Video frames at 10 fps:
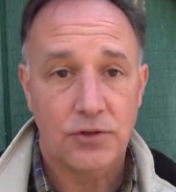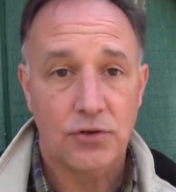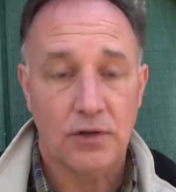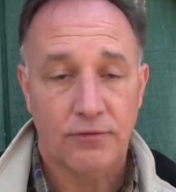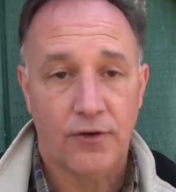
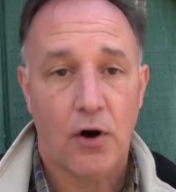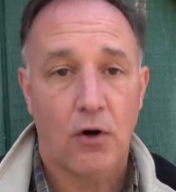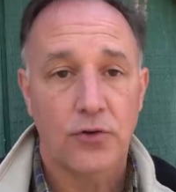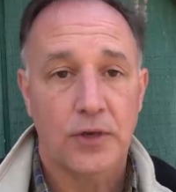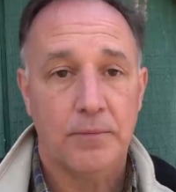You can
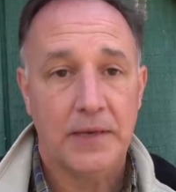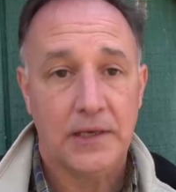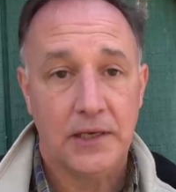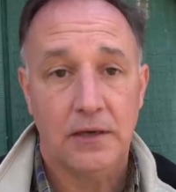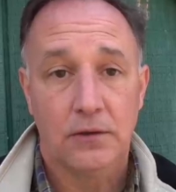fall, you can be
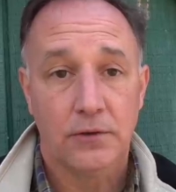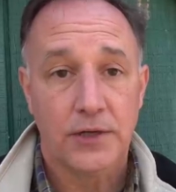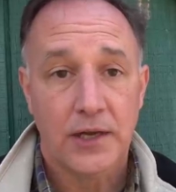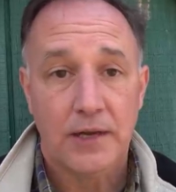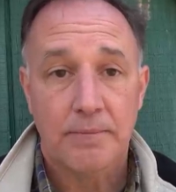
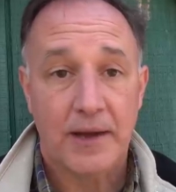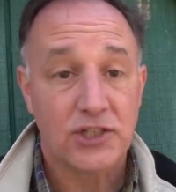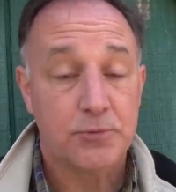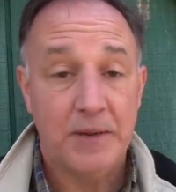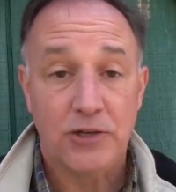killed by
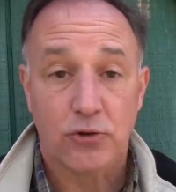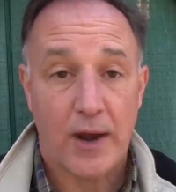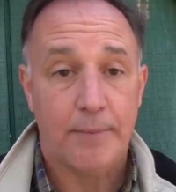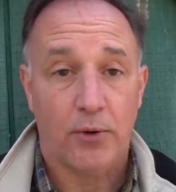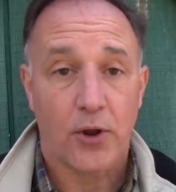just being
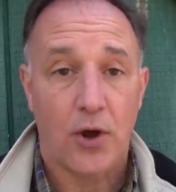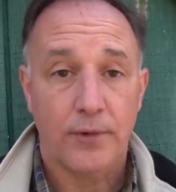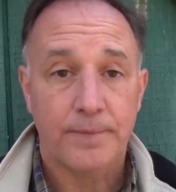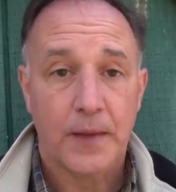trampled on.